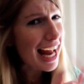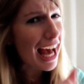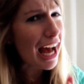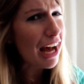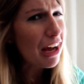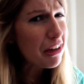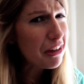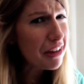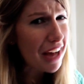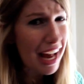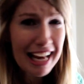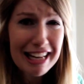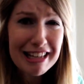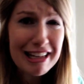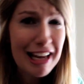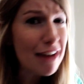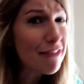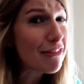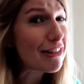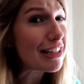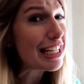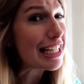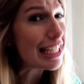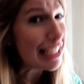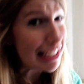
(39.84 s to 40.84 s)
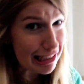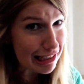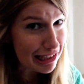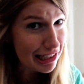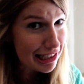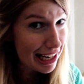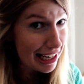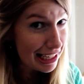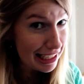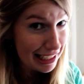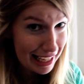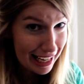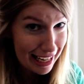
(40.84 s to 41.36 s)
Now, as avid
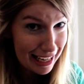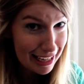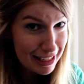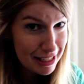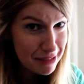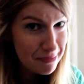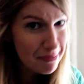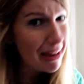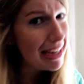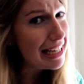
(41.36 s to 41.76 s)
internet geeks,